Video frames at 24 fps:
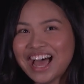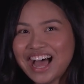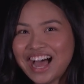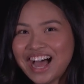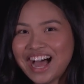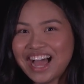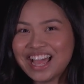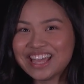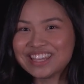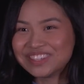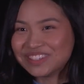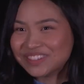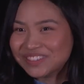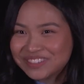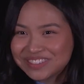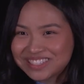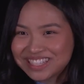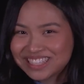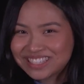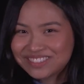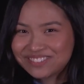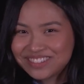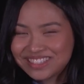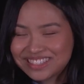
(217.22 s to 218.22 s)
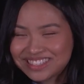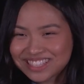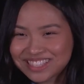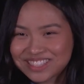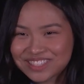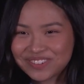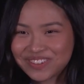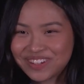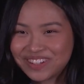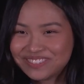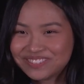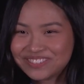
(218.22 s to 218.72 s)
I use his physics
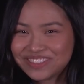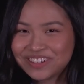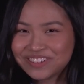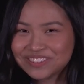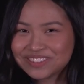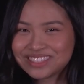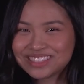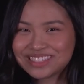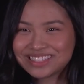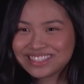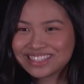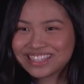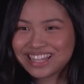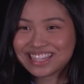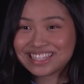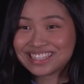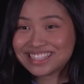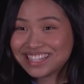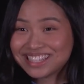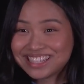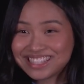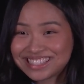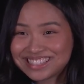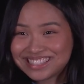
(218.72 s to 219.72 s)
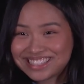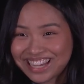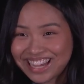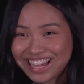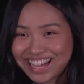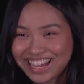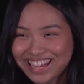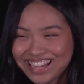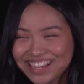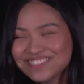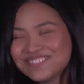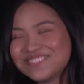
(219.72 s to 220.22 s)
12 notes to this
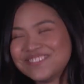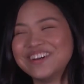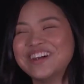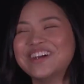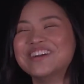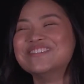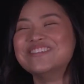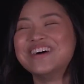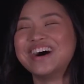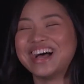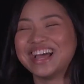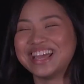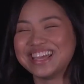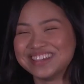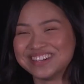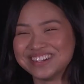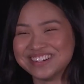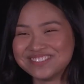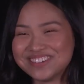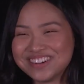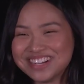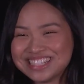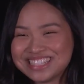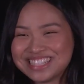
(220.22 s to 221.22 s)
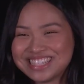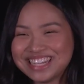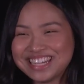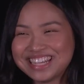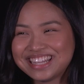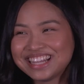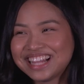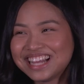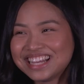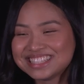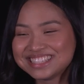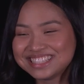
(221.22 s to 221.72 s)
day for my university
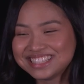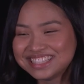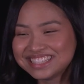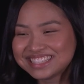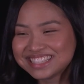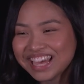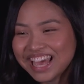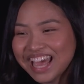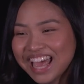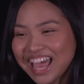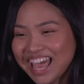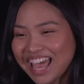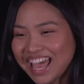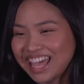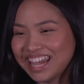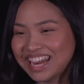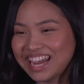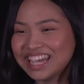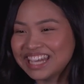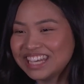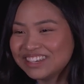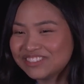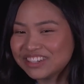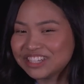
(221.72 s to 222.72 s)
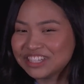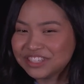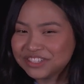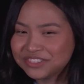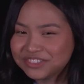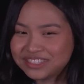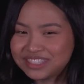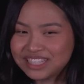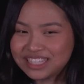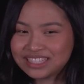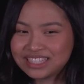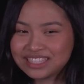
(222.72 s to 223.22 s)
classes, and I even
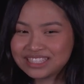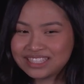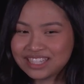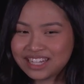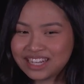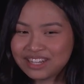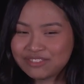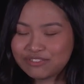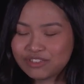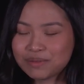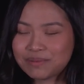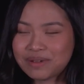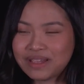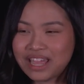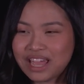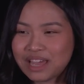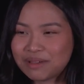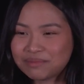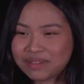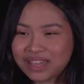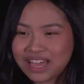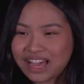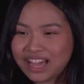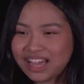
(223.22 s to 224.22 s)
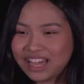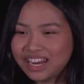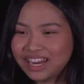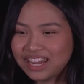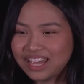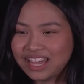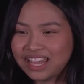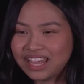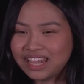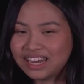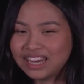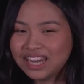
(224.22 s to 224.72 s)
used it to study for my MCAT.
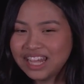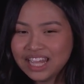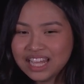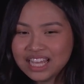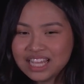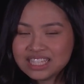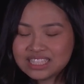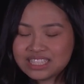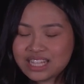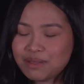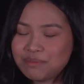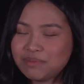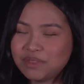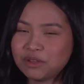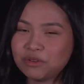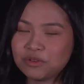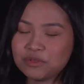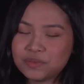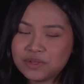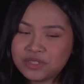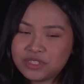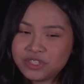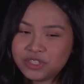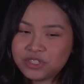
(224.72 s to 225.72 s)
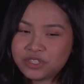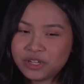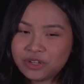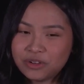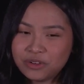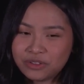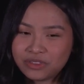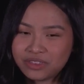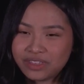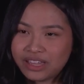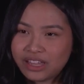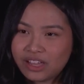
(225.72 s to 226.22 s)
And same thing with Mr.
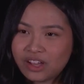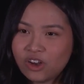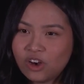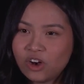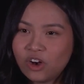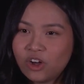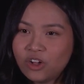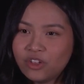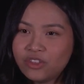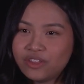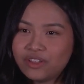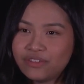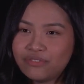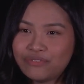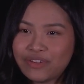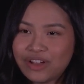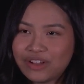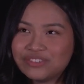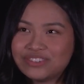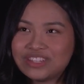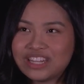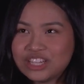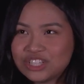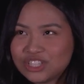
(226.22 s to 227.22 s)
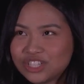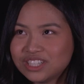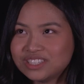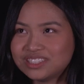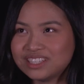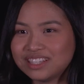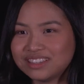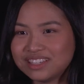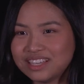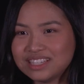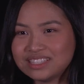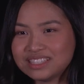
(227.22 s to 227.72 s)
Toth, all the foundations
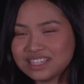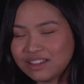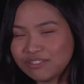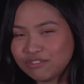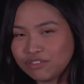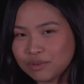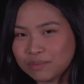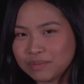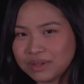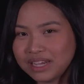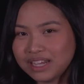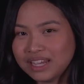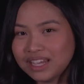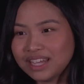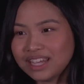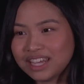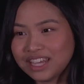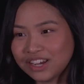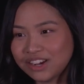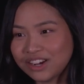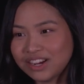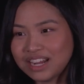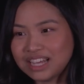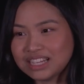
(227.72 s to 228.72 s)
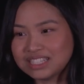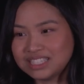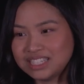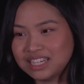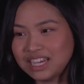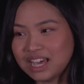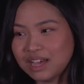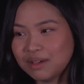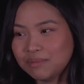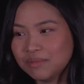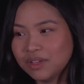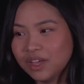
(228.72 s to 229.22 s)
that they set for me here at
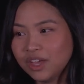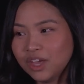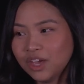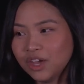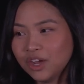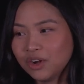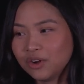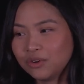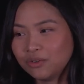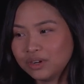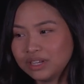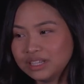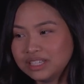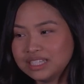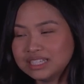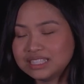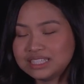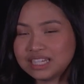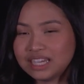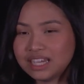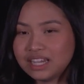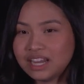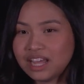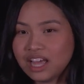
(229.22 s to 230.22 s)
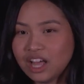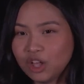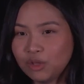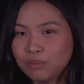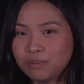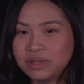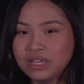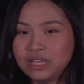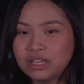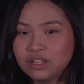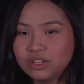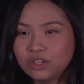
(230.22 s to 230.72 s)
STM really did
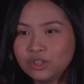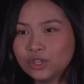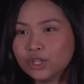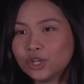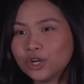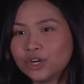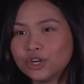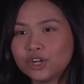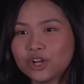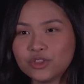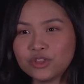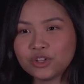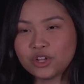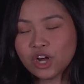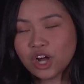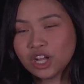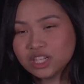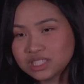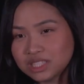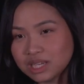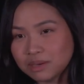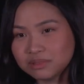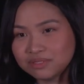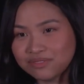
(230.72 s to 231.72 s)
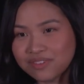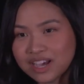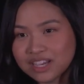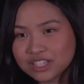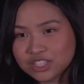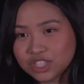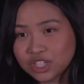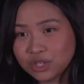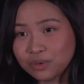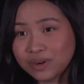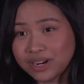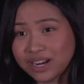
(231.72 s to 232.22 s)
help me learn all the concepts
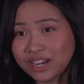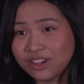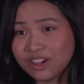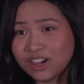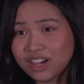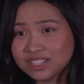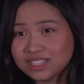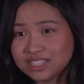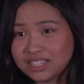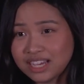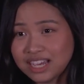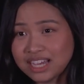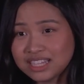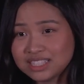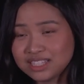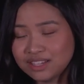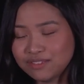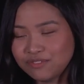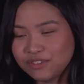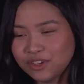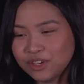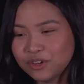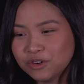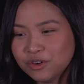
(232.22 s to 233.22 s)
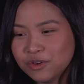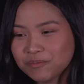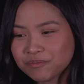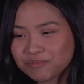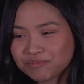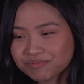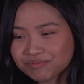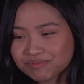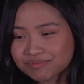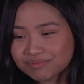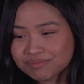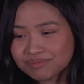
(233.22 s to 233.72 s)
faster when I got to SFU.
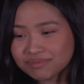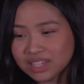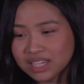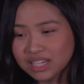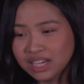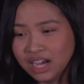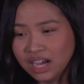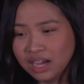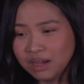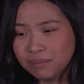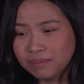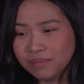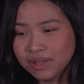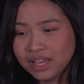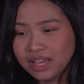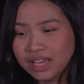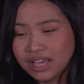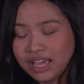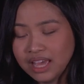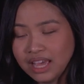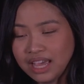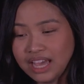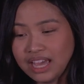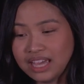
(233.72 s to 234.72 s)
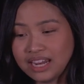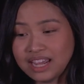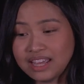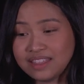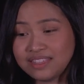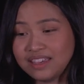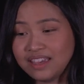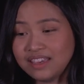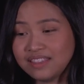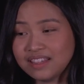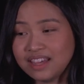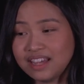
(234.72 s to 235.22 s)
And I
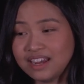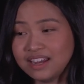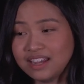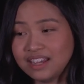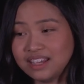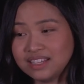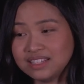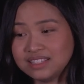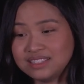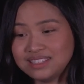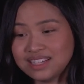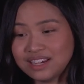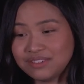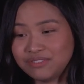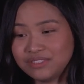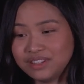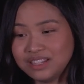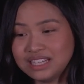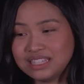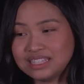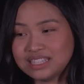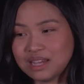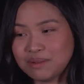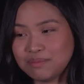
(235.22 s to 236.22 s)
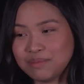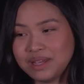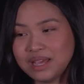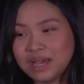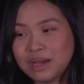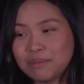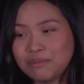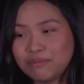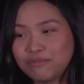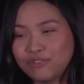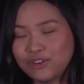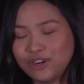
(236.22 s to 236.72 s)
think that is definitely set me
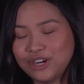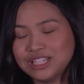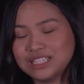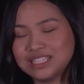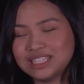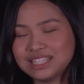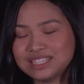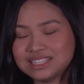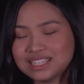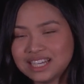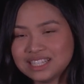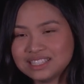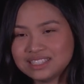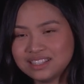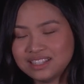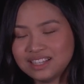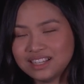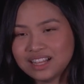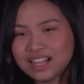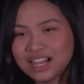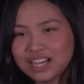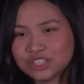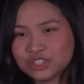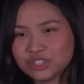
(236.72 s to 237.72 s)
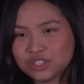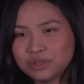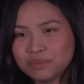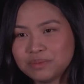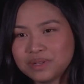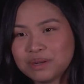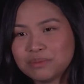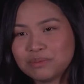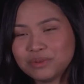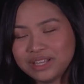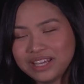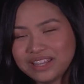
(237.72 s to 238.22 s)
up for success in the classroom,
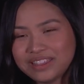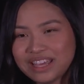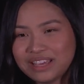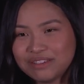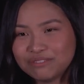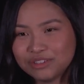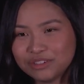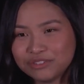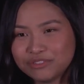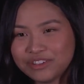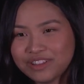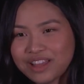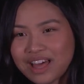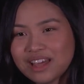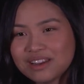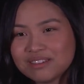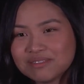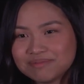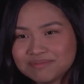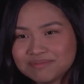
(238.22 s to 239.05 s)
and I'm really thankful for that.